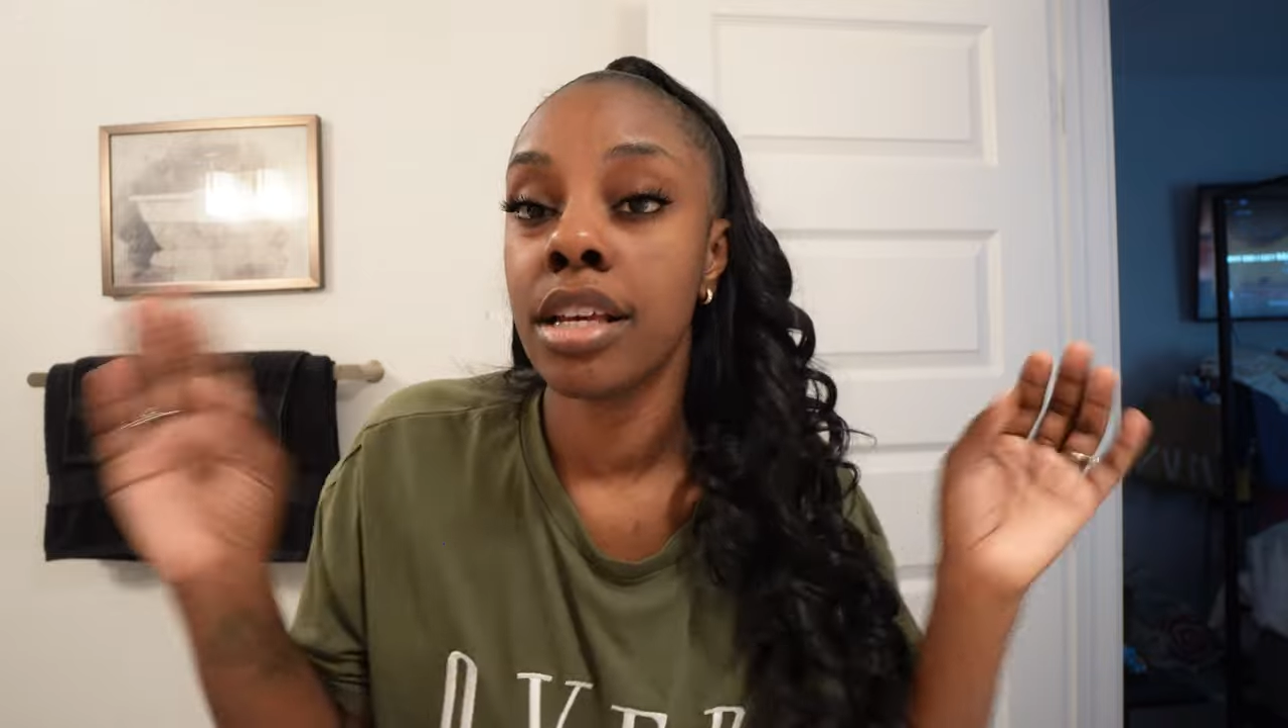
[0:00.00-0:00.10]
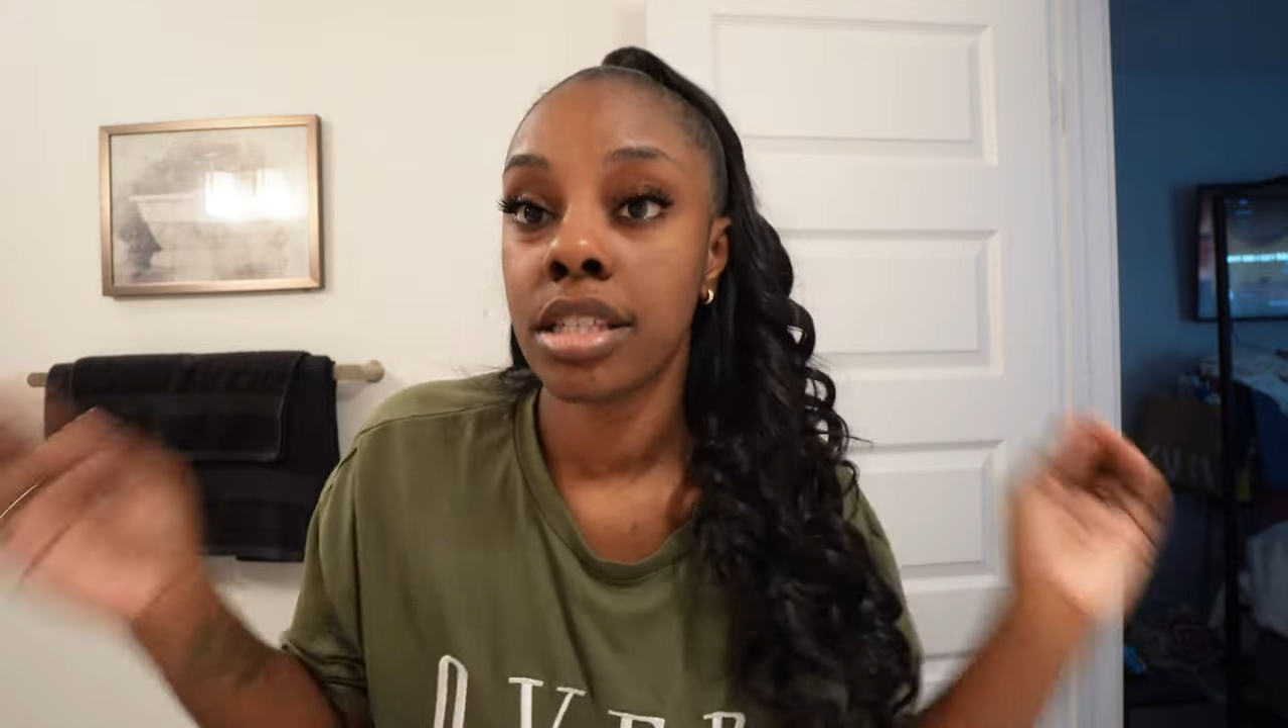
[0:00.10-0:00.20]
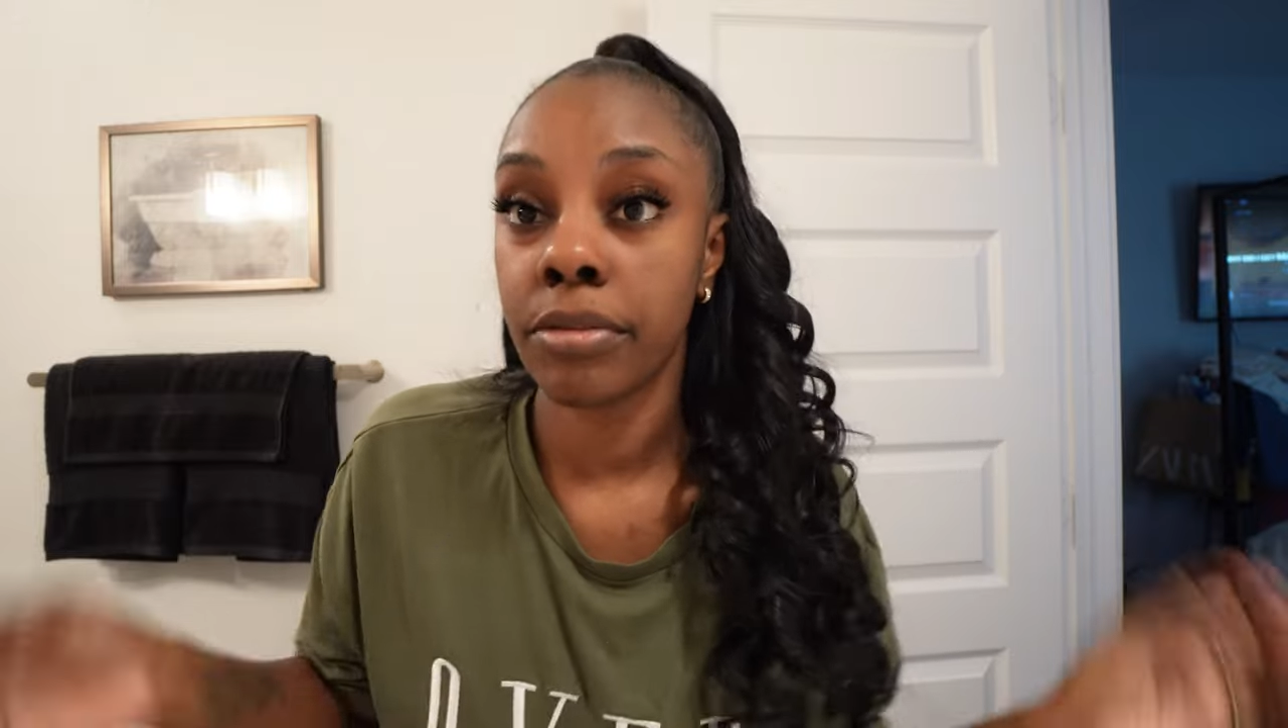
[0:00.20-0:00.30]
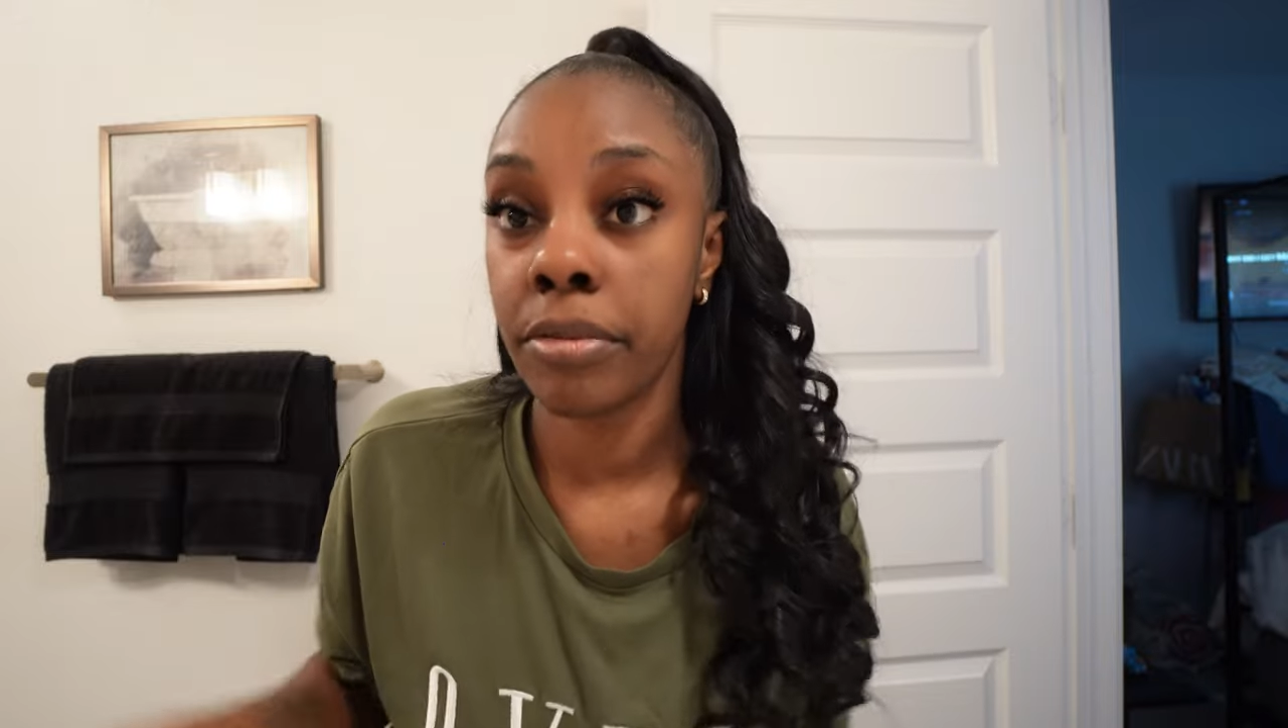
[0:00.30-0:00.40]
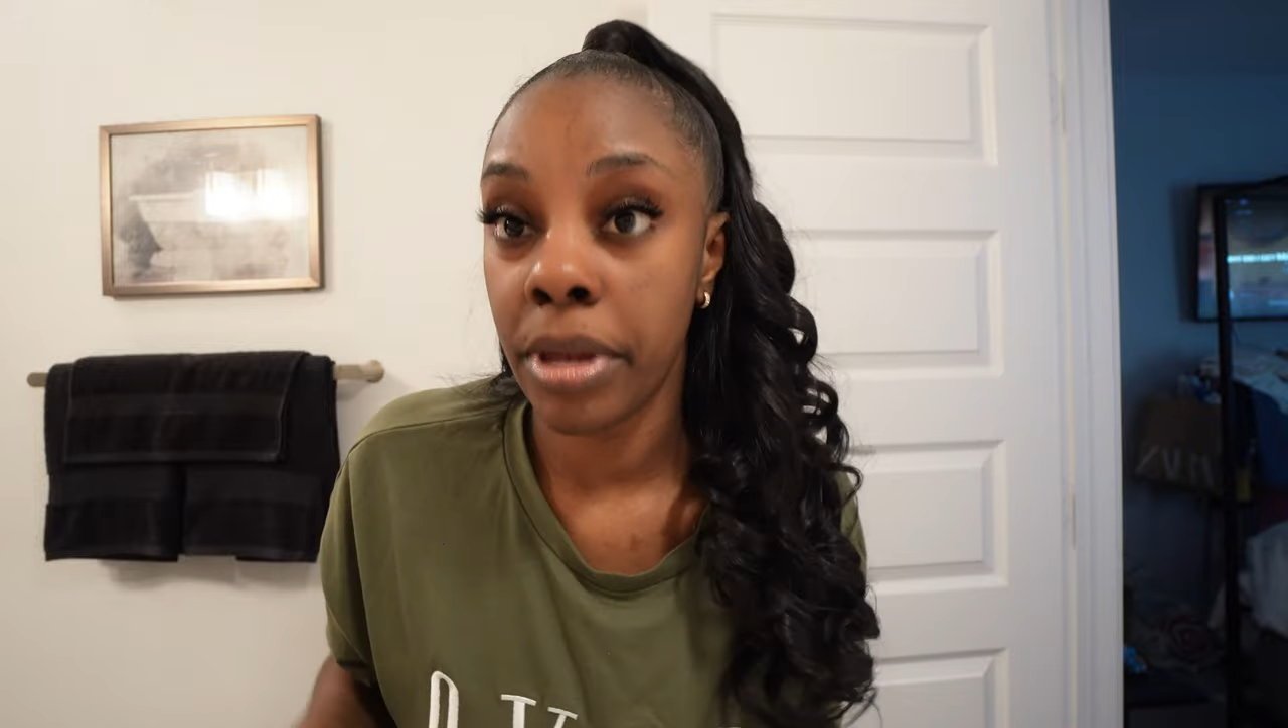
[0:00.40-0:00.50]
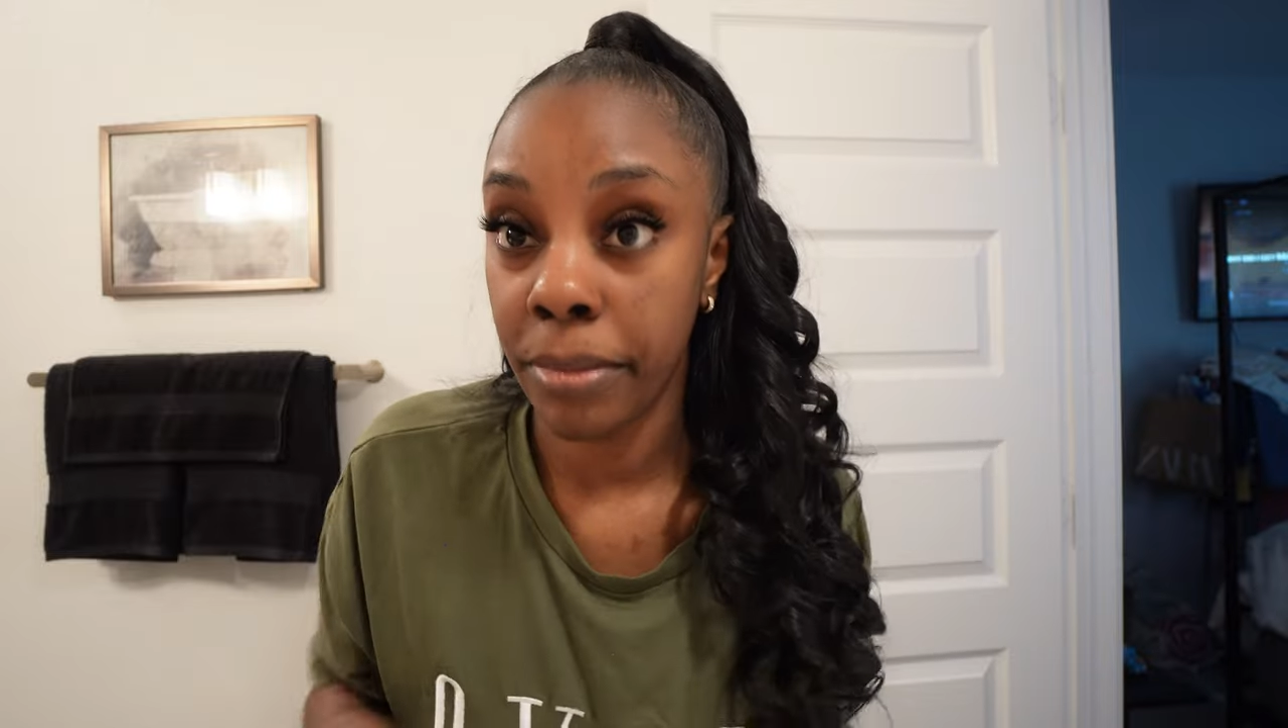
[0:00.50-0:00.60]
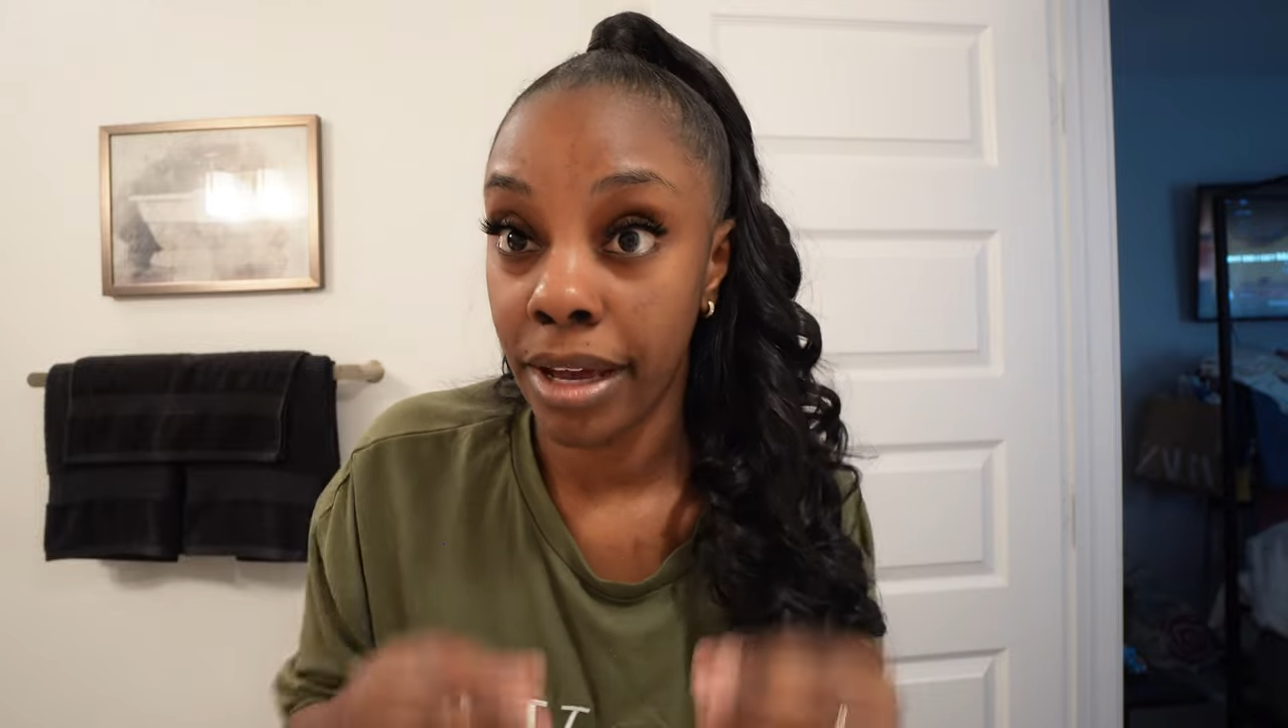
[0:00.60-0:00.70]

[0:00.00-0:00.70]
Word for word: some of me and